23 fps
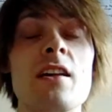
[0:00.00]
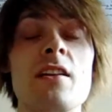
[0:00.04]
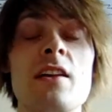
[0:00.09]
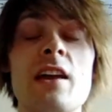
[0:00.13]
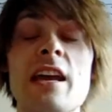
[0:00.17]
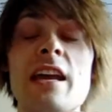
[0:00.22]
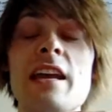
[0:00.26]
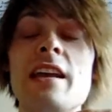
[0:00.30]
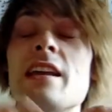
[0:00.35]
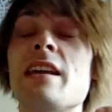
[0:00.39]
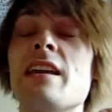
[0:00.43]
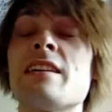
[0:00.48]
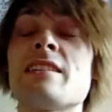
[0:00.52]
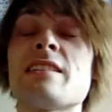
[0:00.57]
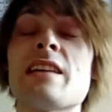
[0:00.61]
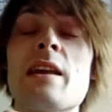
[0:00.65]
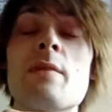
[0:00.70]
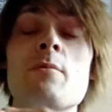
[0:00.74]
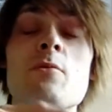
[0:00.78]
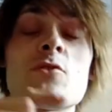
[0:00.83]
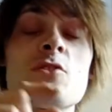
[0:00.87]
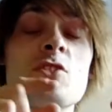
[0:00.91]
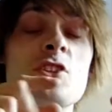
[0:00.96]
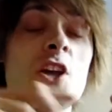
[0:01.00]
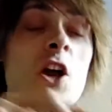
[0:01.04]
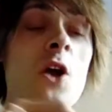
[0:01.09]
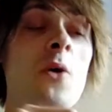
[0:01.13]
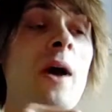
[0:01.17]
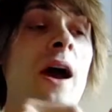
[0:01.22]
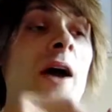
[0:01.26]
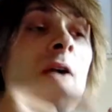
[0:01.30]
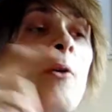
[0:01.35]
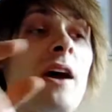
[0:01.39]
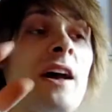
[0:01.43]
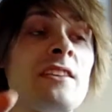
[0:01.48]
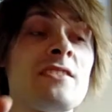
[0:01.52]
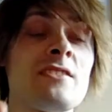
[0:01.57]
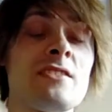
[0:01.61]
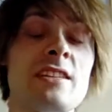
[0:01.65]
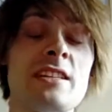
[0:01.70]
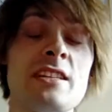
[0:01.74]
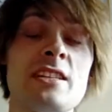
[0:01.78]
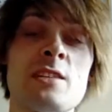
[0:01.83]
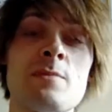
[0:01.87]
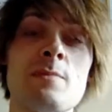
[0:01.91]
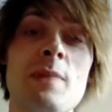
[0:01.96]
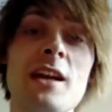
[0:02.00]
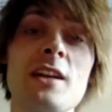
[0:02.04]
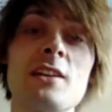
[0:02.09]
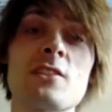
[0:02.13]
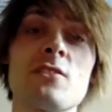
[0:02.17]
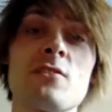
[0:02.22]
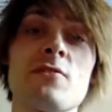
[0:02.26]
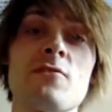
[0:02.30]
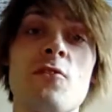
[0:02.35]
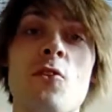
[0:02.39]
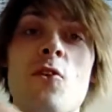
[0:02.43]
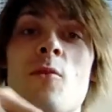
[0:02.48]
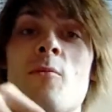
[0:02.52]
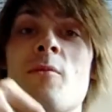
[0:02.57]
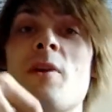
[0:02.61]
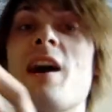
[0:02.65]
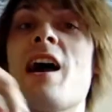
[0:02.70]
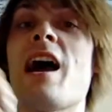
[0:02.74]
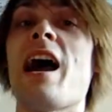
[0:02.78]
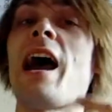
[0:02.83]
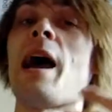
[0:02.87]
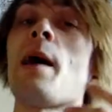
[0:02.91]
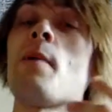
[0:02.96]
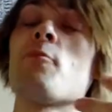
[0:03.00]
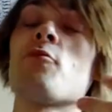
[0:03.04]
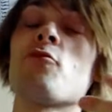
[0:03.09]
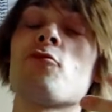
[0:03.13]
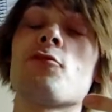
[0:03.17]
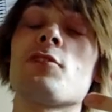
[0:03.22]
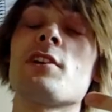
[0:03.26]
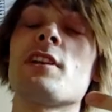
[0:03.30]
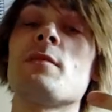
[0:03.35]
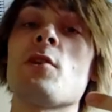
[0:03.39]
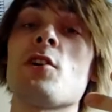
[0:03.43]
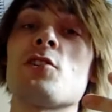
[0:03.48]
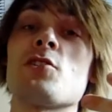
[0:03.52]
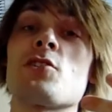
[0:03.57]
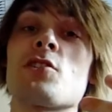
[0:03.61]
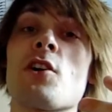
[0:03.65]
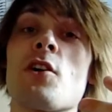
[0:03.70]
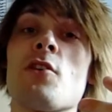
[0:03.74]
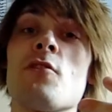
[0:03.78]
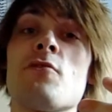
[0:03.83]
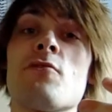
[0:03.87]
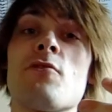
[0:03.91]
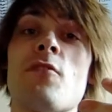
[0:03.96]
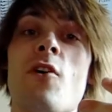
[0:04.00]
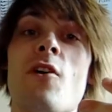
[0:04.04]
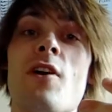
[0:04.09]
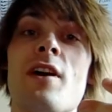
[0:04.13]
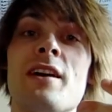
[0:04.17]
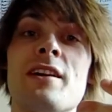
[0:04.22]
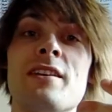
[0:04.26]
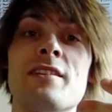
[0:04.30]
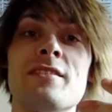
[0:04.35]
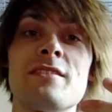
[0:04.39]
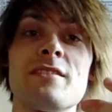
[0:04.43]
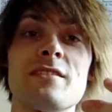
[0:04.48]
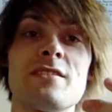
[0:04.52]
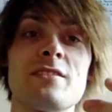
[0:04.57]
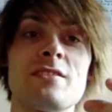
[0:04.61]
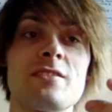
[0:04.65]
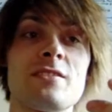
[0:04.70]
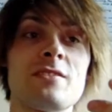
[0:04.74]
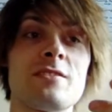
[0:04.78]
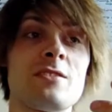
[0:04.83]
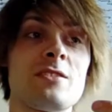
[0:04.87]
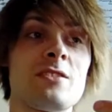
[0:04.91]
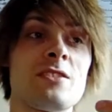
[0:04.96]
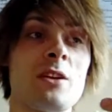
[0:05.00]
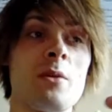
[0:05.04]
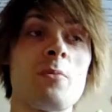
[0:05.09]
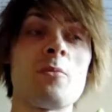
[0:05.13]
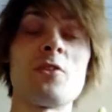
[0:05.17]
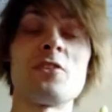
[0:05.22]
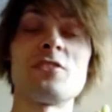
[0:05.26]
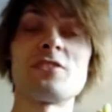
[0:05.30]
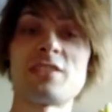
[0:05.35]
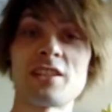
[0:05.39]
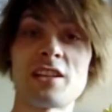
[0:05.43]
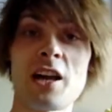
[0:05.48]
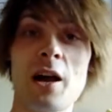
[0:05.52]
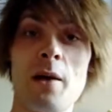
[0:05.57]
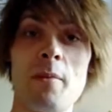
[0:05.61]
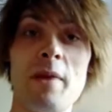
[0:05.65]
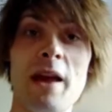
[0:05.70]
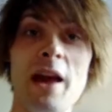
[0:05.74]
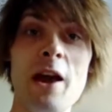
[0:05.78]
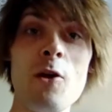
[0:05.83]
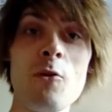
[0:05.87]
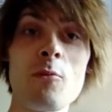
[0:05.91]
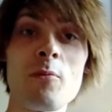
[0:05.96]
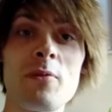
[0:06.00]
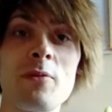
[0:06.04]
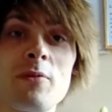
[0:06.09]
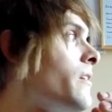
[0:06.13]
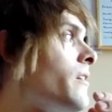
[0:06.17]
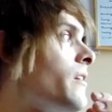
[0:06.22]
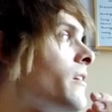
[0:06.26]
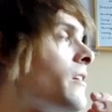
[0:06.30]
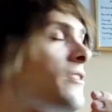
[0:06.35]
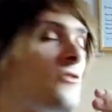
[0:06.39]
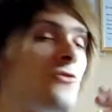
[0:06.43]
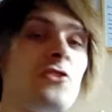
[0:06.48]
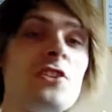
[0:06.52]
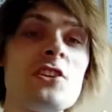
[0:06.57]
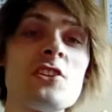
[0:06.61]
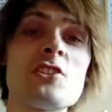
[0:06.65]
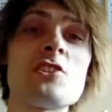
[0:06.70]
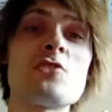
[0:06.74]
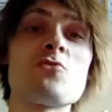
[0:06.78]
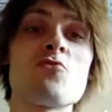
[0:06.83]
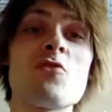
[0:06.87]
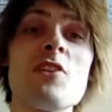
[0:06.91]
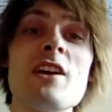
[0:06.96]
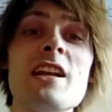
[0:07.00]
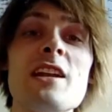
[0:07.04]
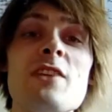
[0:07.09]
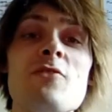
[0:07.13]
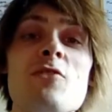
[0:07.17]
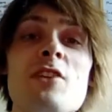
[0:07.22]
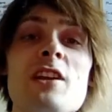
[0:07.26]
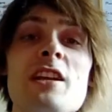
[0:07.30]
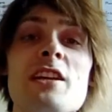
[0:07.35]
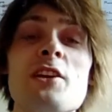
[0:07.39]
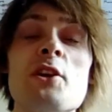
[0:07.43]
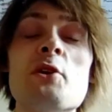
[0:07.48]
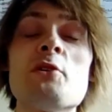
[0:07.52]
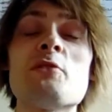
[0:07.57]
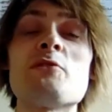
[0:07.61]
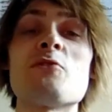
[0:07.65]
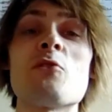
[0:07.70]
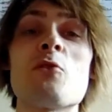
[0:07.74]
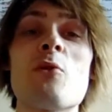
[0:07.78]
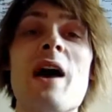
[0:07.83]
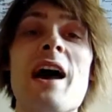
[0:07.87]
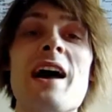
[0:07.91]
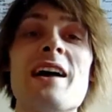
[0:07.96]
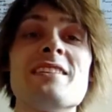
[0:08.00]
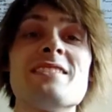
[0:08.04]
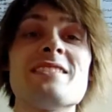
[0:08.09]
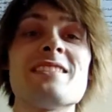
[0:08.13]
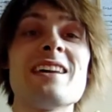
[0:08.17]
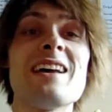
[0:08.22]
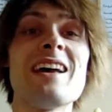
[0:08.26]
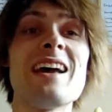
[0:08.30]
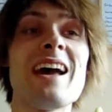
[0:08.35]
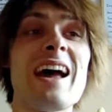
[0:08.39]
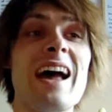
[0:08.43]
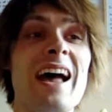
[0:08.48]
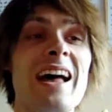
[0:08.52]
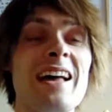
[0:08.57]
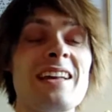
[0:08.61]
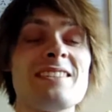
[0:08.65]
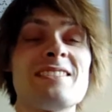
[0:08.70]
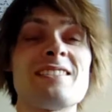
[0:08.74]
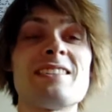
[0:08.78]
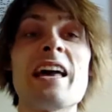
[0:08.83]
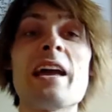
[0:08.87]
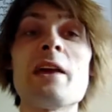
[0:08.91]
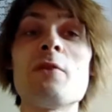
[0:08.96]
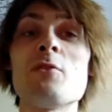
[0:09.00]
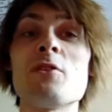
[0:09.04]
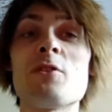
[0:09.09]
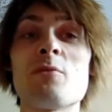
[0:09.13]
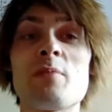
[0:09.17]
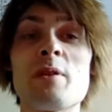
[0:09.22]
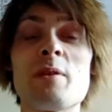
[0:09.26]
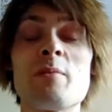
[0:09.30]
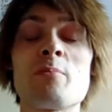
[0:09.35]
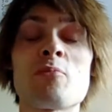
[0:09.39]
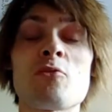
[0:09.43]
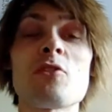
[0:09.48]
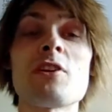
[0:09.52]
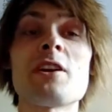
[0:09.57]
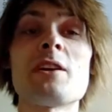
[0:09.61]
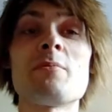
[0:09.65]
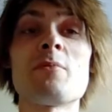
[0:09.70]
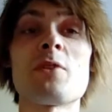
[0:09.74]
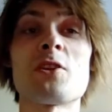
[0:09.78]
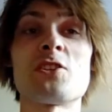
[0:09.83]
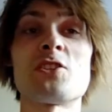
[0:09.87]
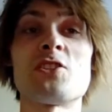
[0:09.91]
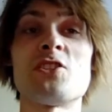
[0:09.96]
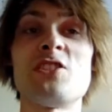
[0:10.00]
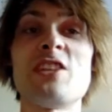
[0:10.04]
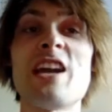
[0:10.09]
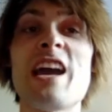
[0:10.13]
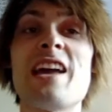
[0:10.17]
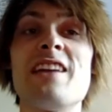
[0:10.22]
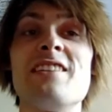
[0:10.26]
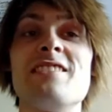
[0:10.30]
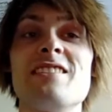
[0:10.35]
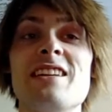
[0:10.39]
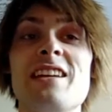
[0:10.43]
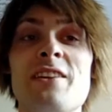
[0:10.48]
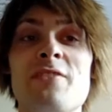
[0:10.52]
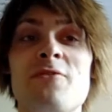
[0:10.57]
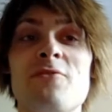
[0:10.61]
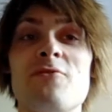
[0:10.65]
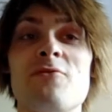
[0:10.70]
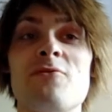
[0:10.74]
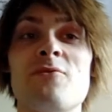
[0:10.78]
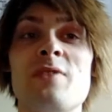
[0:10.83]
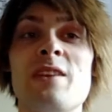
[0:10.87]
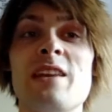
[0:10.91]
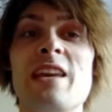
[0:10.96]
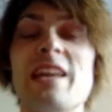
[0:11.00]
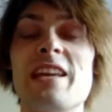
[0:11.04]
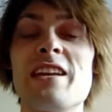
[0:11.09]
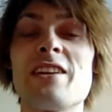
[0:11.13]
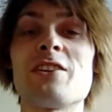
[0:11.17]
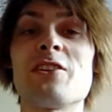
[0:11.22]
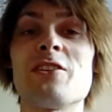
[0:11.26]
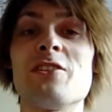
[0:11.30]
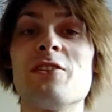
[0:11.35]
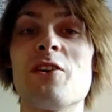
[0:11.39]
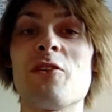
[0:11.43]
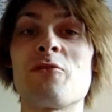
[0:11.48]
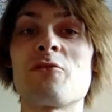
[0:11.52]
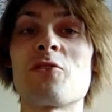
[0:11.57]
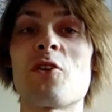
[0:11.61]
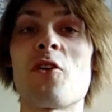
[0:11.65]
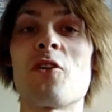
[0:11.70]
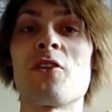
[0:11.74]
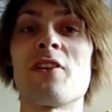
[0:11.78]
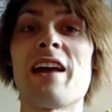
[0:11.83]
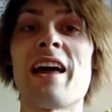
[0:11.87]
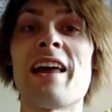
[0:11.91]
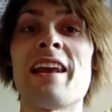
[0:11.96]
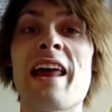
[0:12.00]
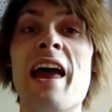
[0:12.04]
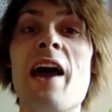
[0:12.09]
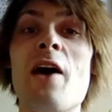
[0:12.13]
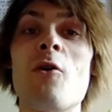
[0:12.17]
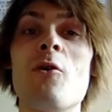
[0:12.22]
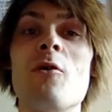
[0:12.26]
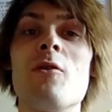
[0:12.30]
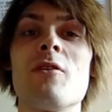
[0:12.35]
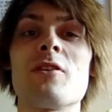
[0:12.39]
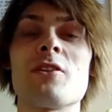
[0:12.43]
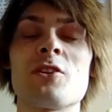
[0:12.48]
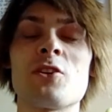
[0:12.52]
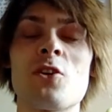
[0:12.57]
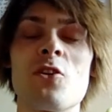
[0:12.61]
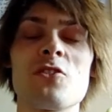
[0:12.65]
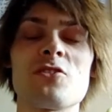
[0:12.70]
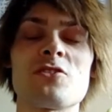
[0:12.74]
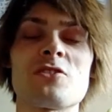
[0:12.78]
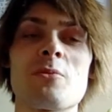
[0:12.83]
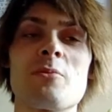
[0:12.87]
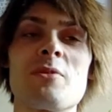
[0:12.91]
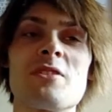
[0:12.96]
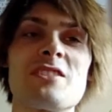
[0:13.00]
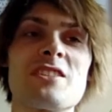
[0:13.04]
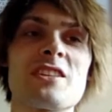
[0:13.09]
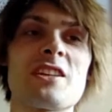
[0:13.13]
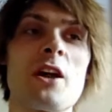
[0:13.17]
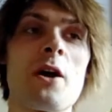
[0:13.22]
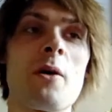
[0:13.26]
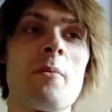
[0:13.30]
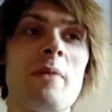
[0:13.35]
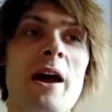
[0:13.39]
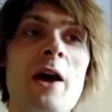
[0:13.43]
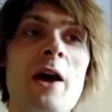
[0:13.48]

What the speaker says: He is able to go out as his spectre form and pretty much go find someone to come help. This is really, really useful as they would have been pretty much dead if he couldn't have gone and got someone to come